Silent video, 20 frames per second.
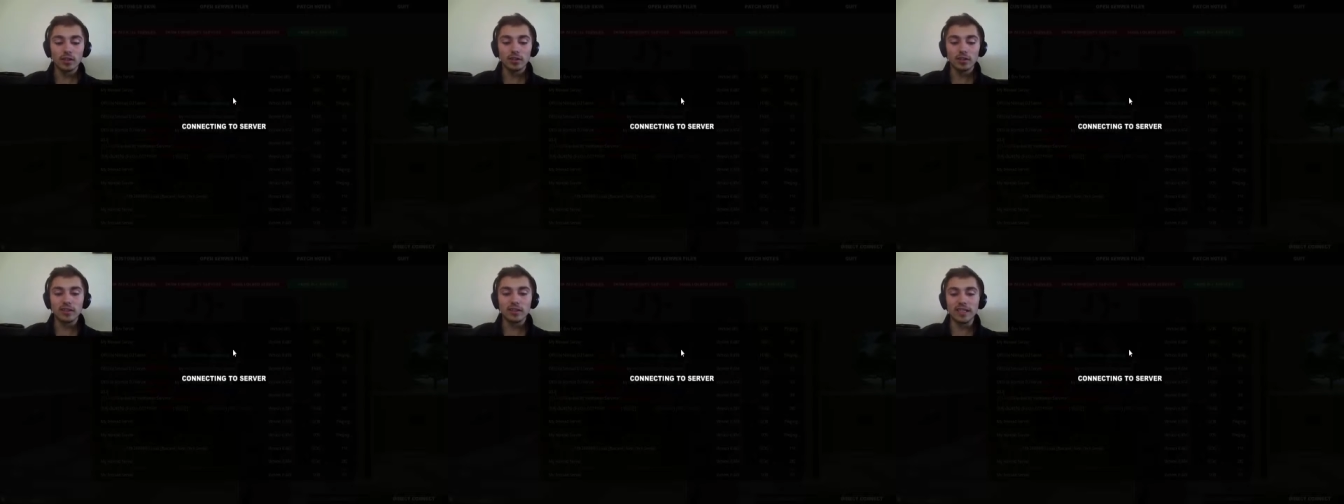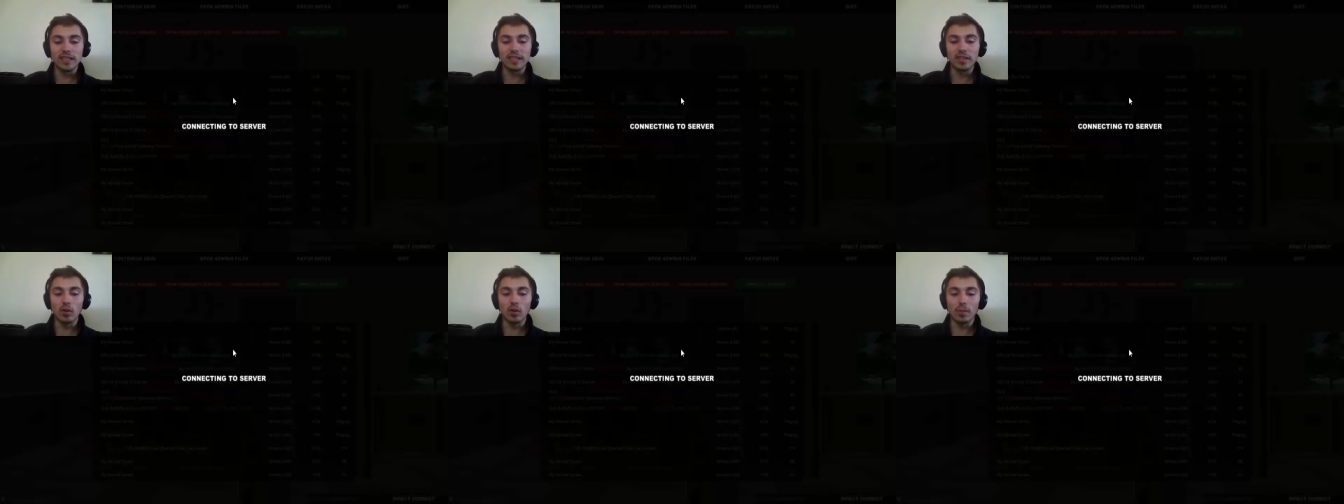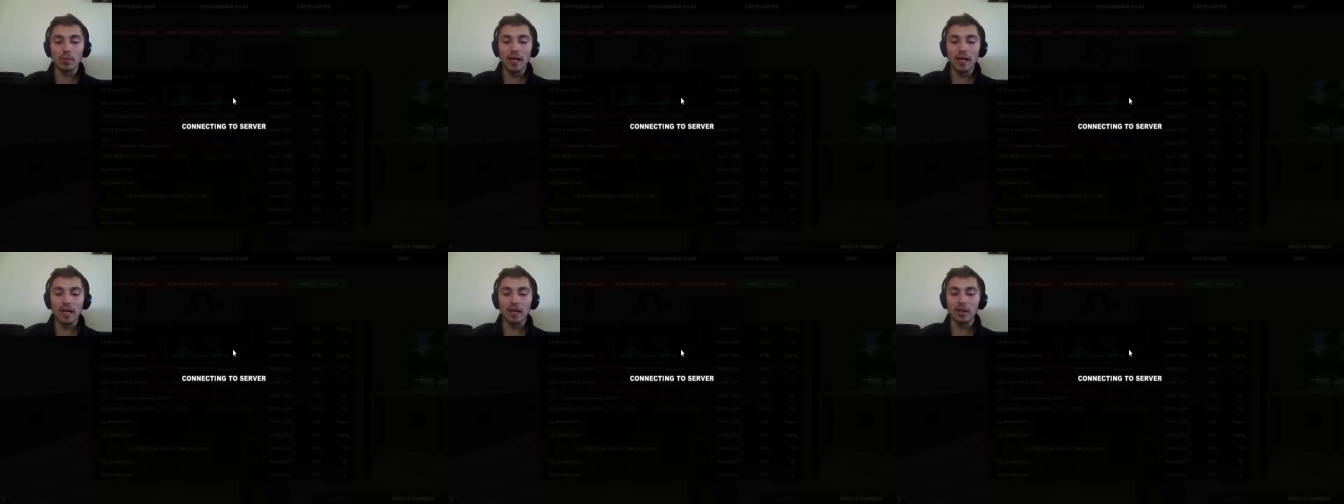single
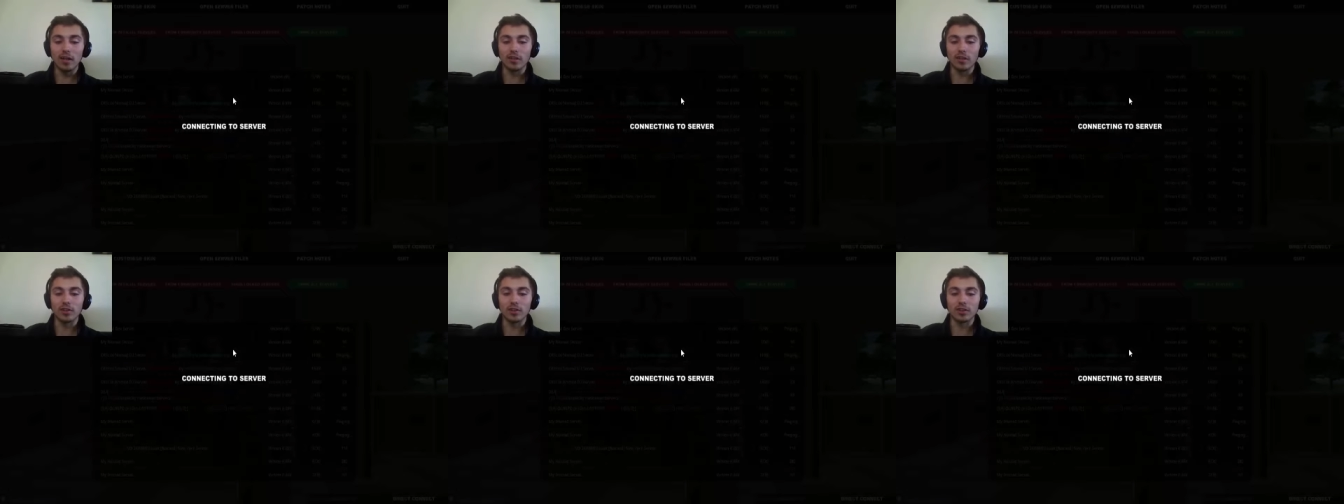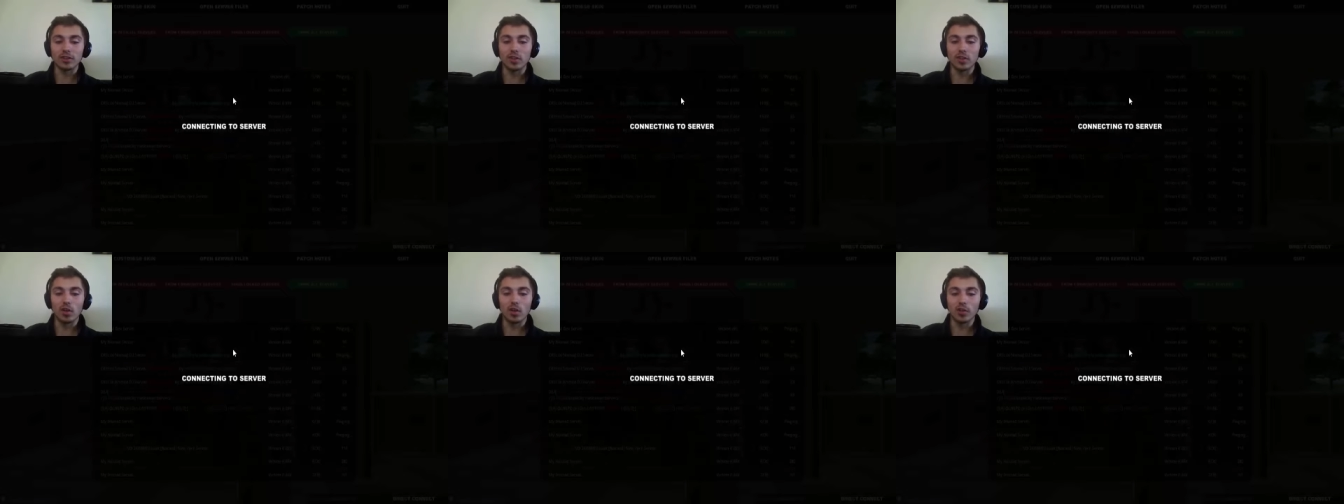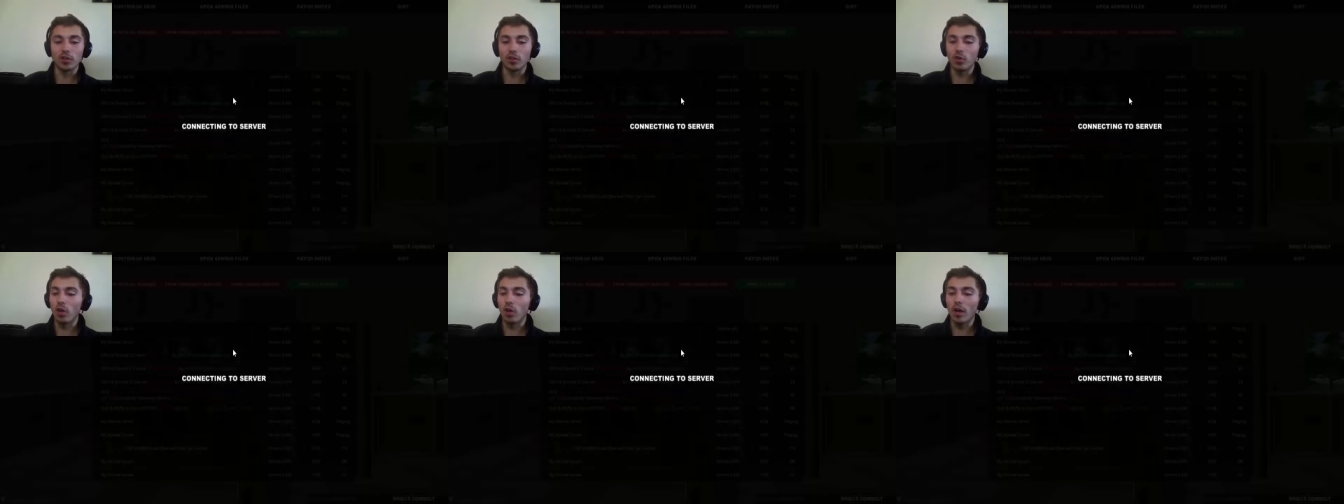player, like you're just
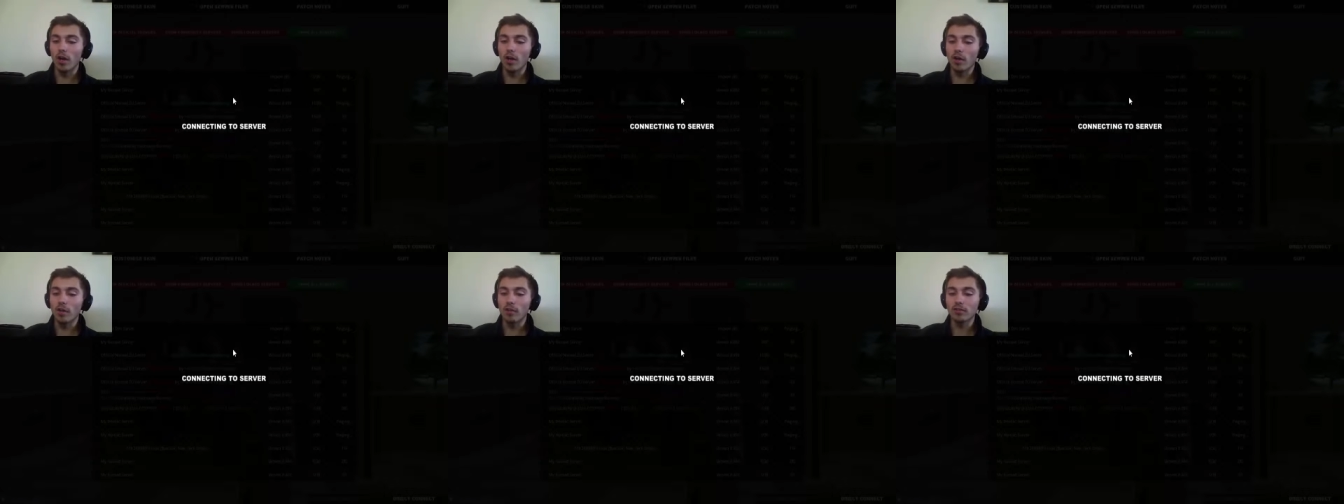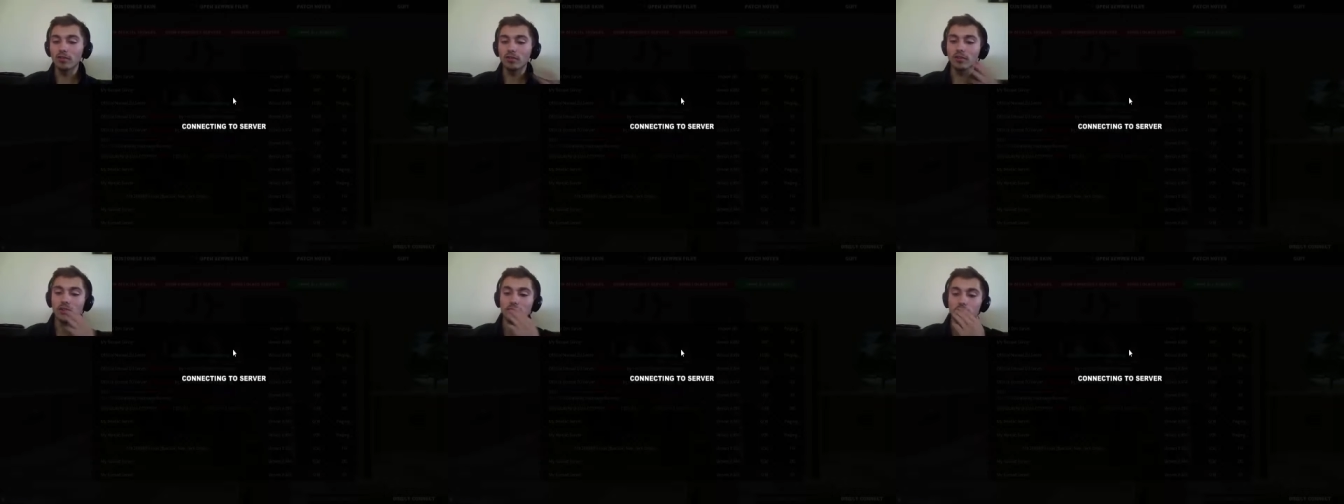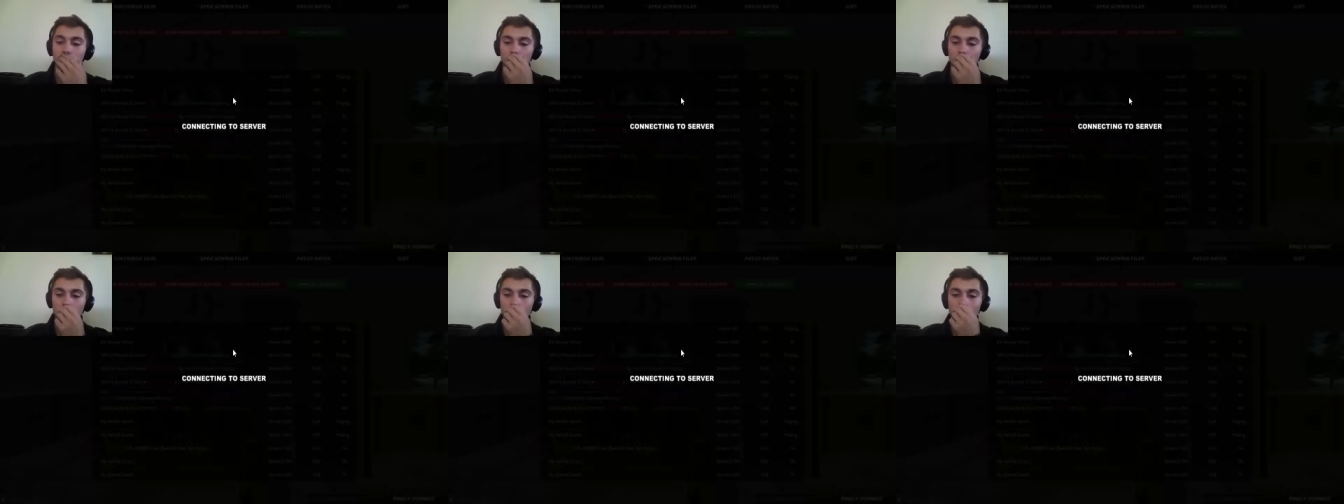on your own in
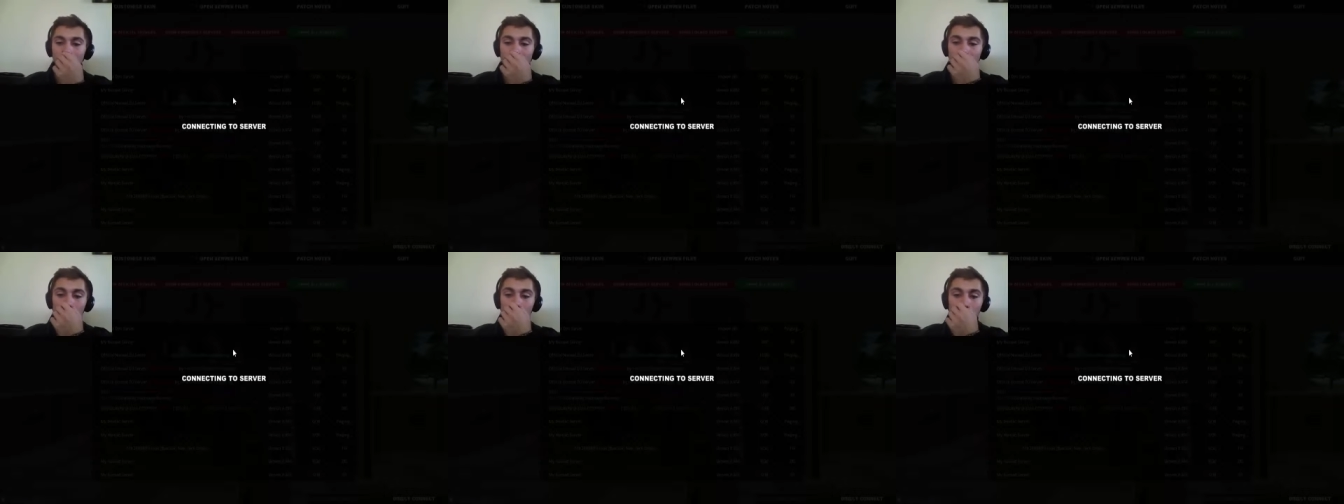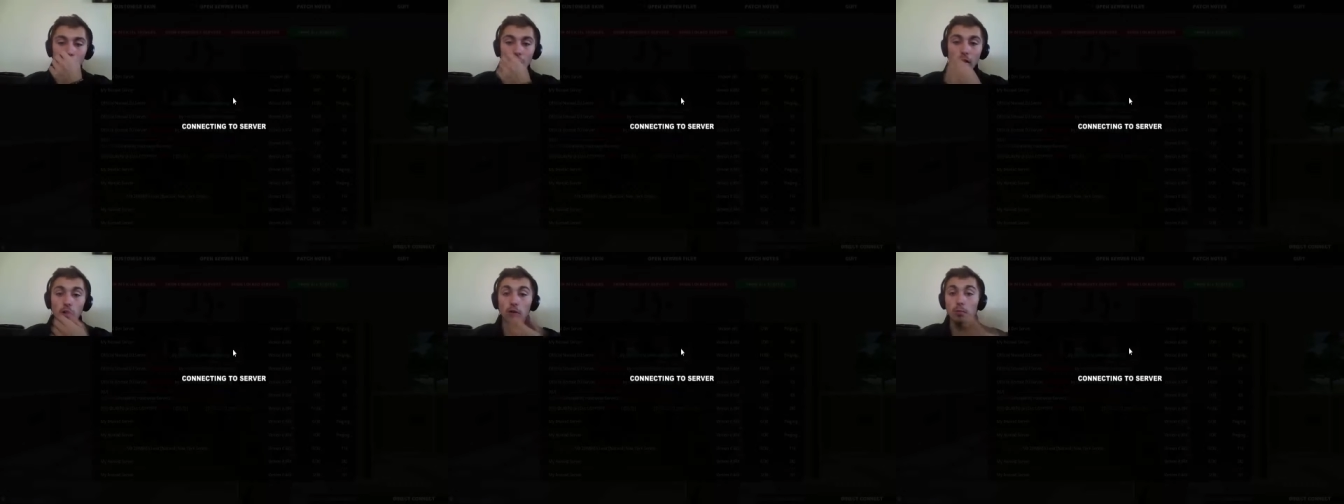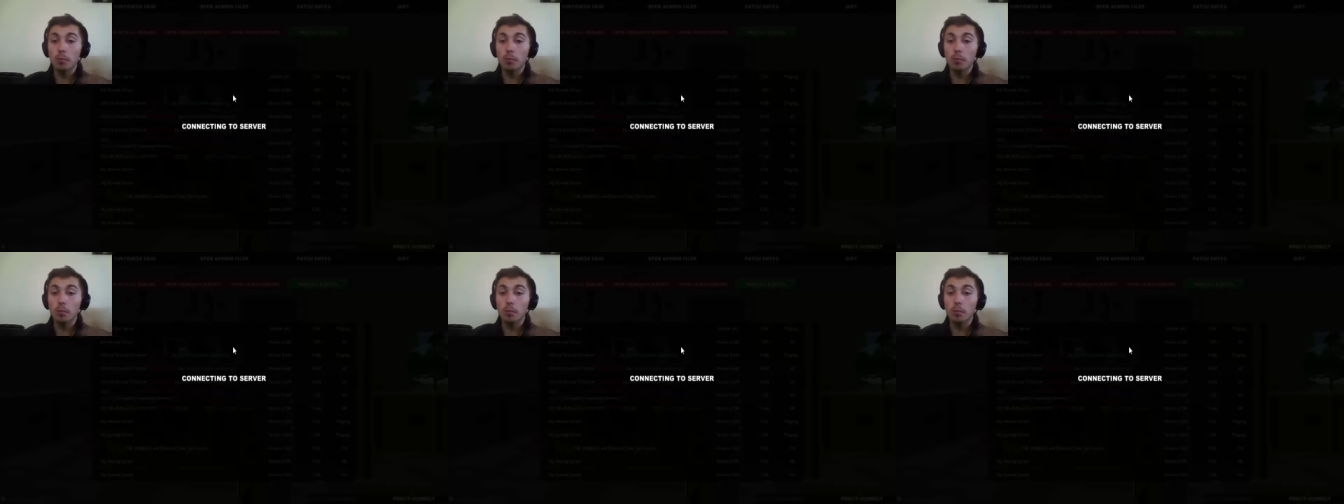your sort of own world.